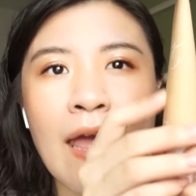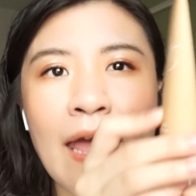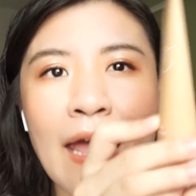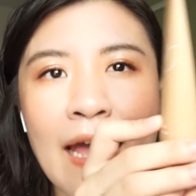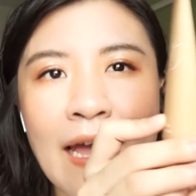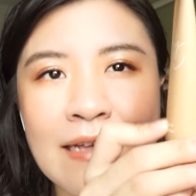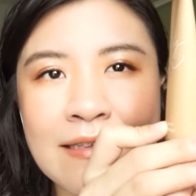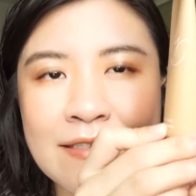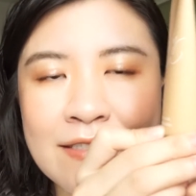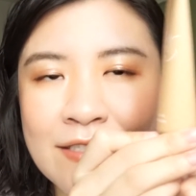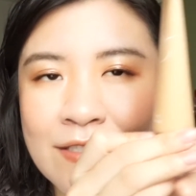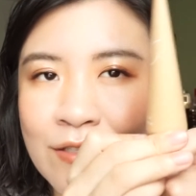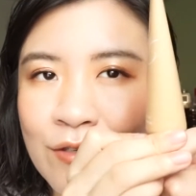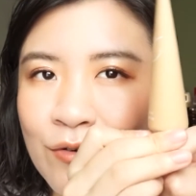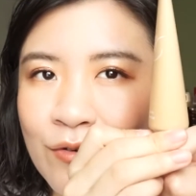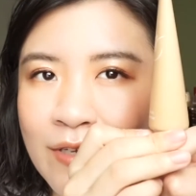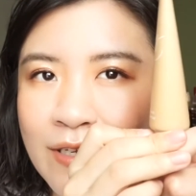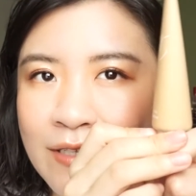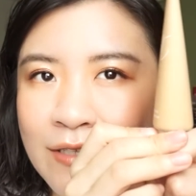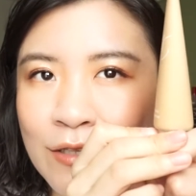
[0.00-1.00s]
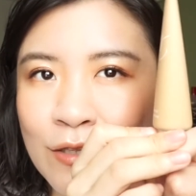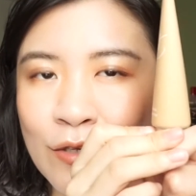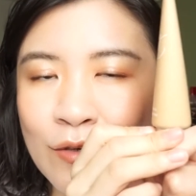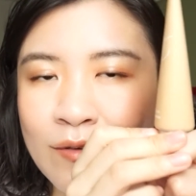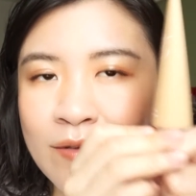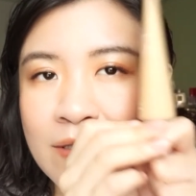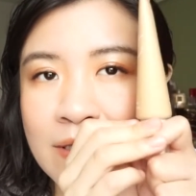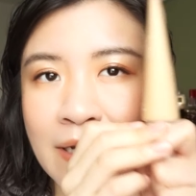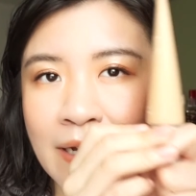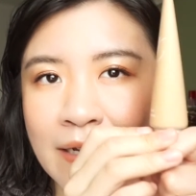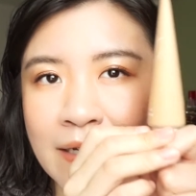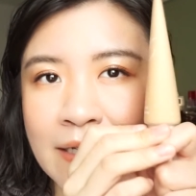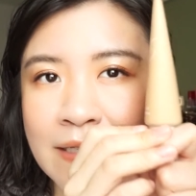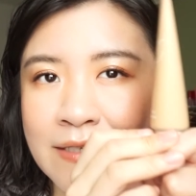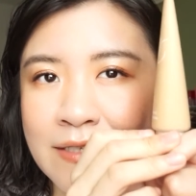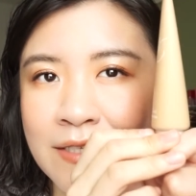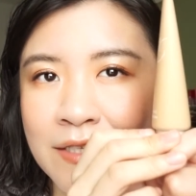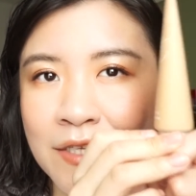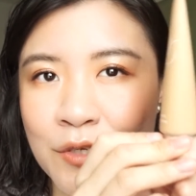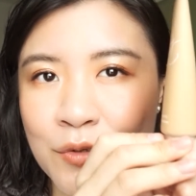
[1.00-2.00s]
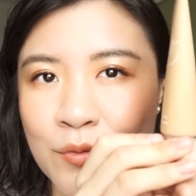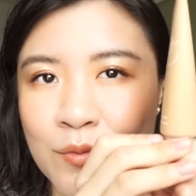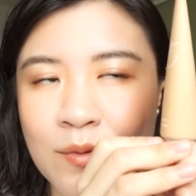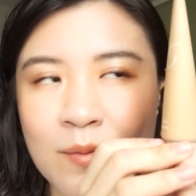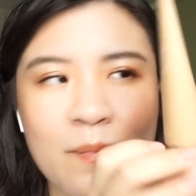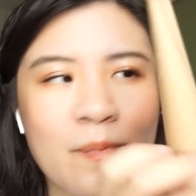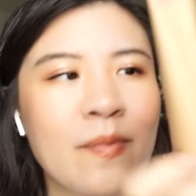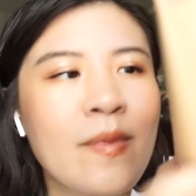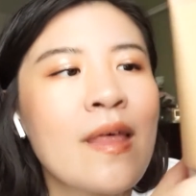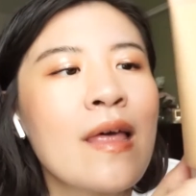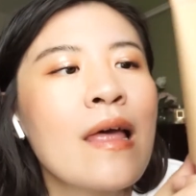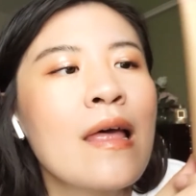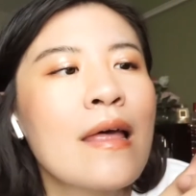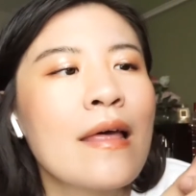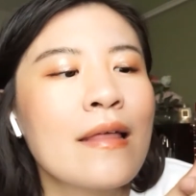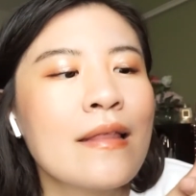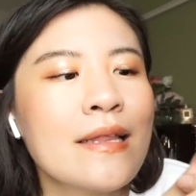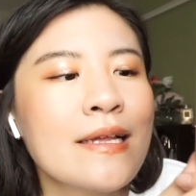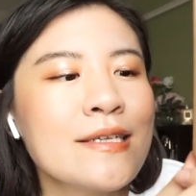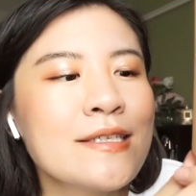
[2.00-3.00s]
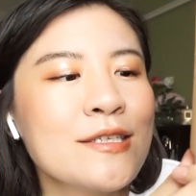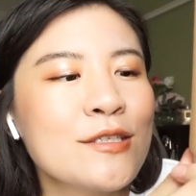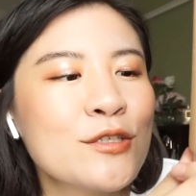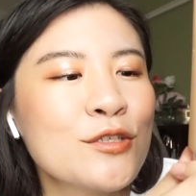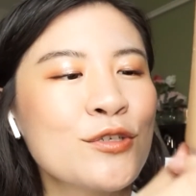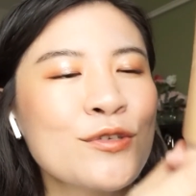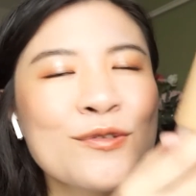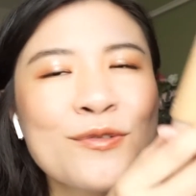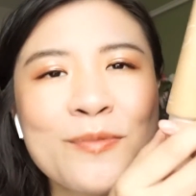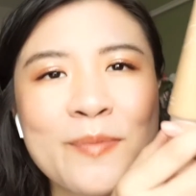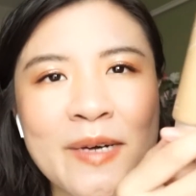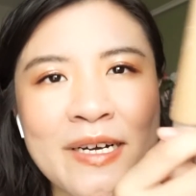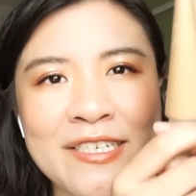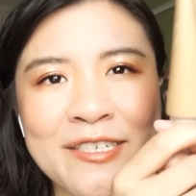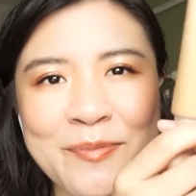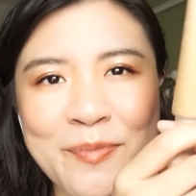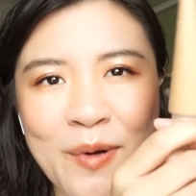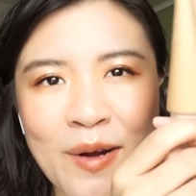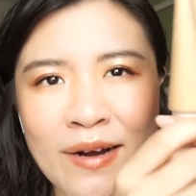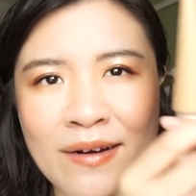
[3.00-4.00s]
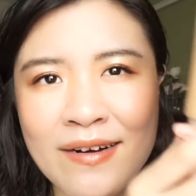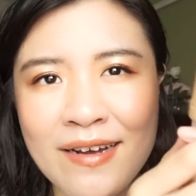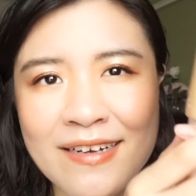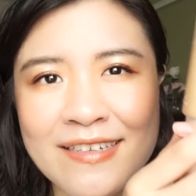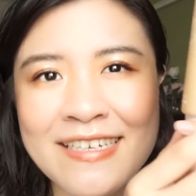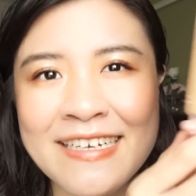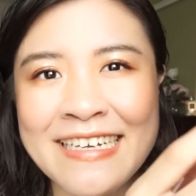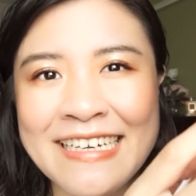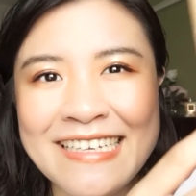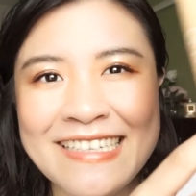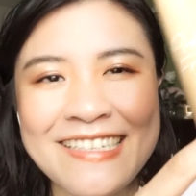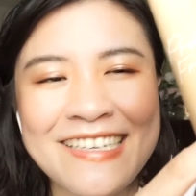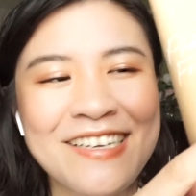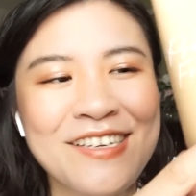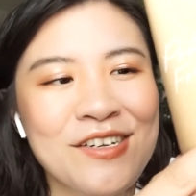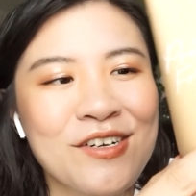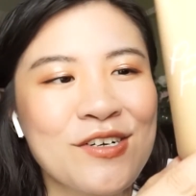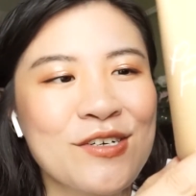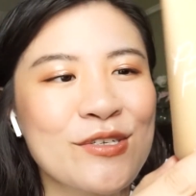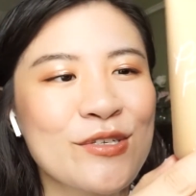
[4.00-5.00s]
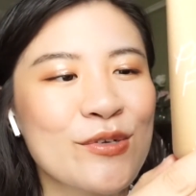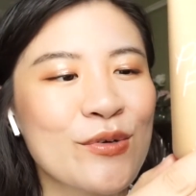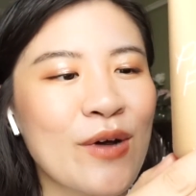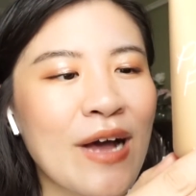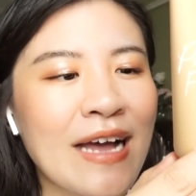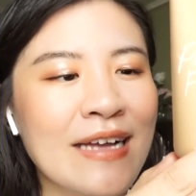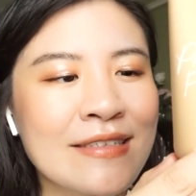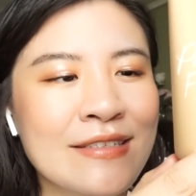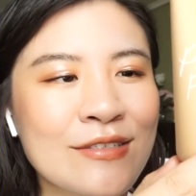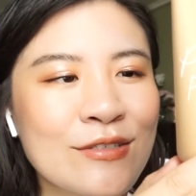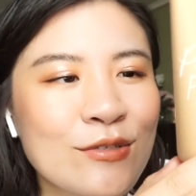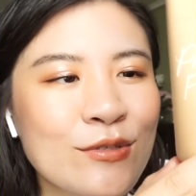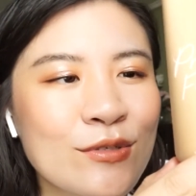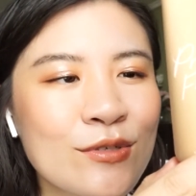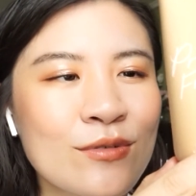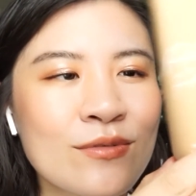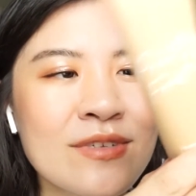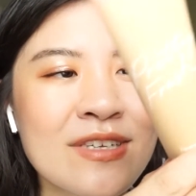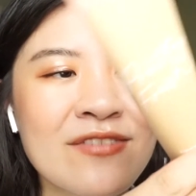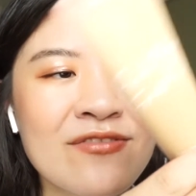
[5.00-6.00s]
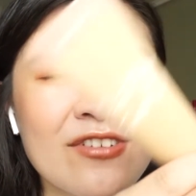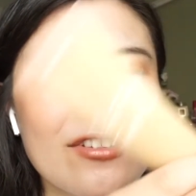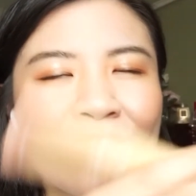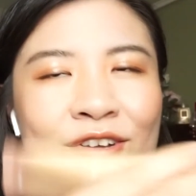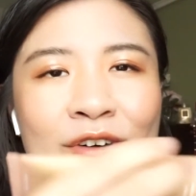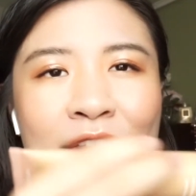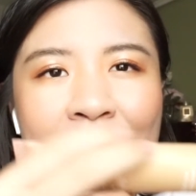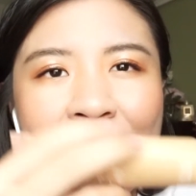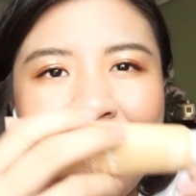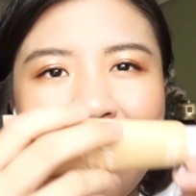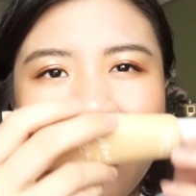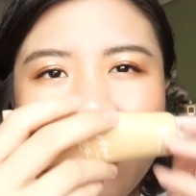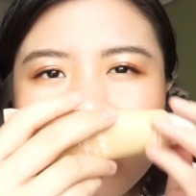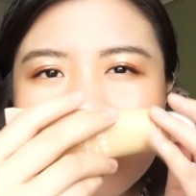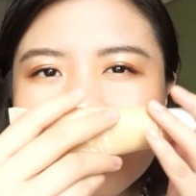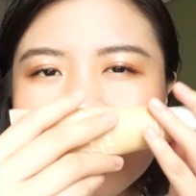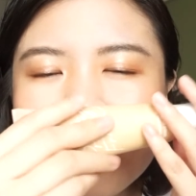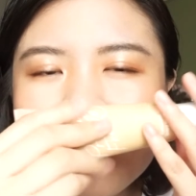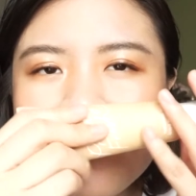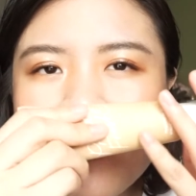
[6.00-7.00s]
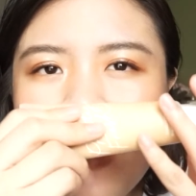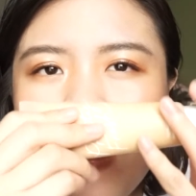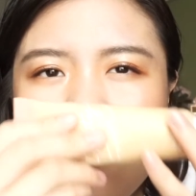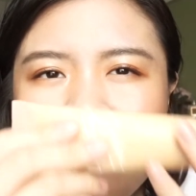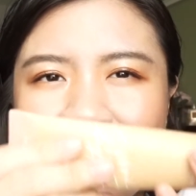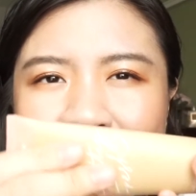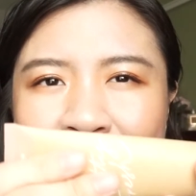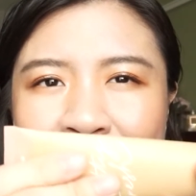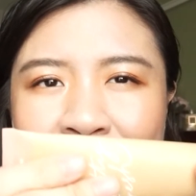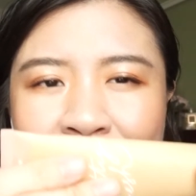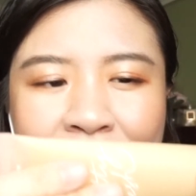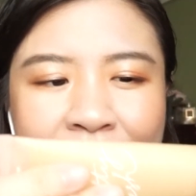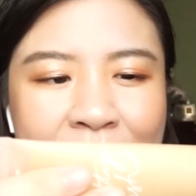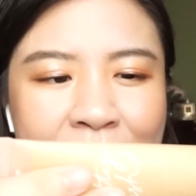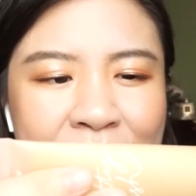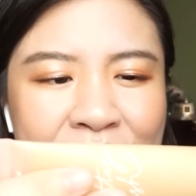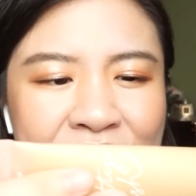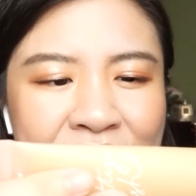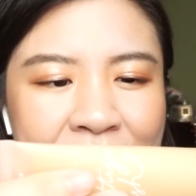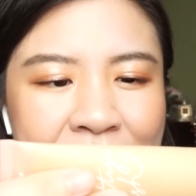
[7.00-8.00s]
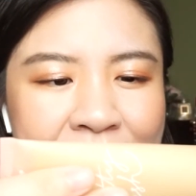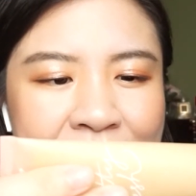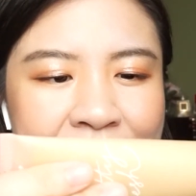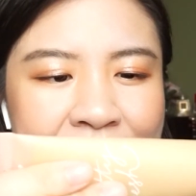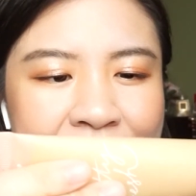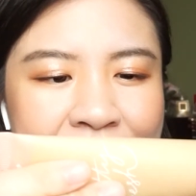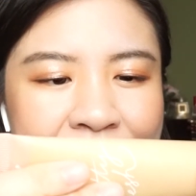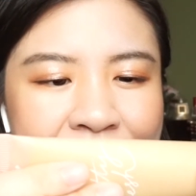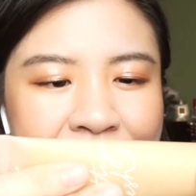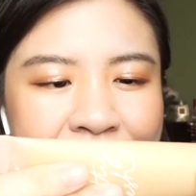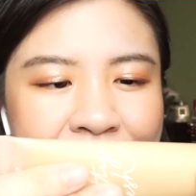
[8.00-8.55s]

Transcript: And still it looks like it's new. There's too much product in here, so I don't even know I can ever finish this.